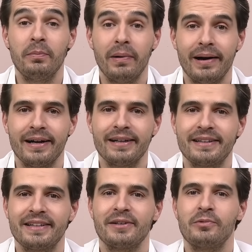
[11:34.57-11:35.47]

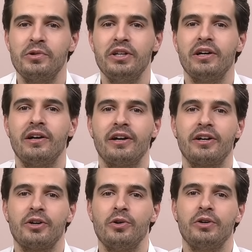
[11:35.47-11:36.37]
But we
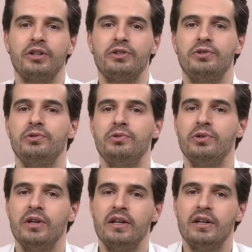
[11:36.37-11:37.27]
are going to
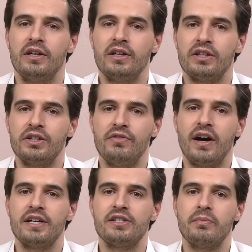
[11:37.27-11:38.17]

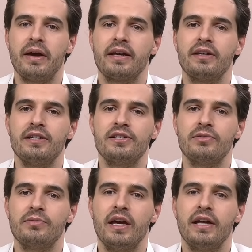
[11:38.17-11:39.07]
devise a
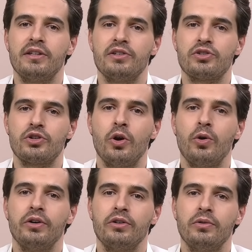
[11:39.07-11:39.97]
mechanism that is
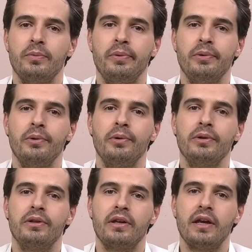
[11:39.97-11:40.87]
going to
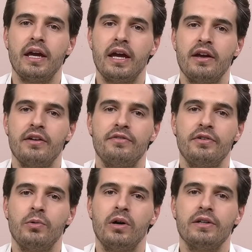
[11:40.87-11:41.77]
put
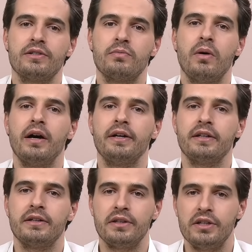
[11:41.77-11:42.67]
everyone's mind
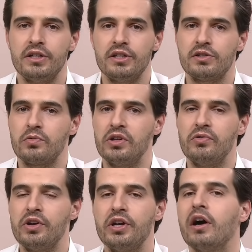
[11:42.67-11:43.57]
at ease with
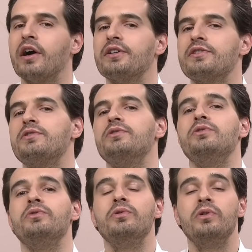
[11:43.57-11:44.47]
regards
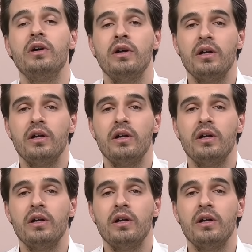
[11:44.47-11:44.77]
to